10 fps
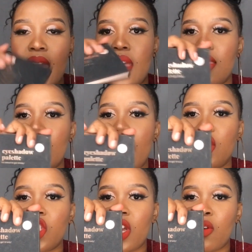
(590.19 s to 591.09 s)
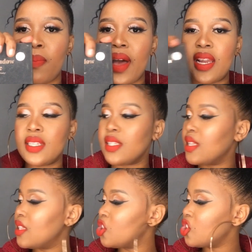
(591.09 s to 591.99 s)
and the eyeshadow palette
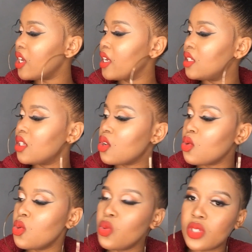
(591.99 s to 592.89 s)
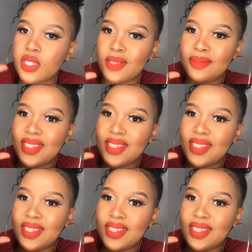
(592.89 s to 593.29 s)
in the shade nude.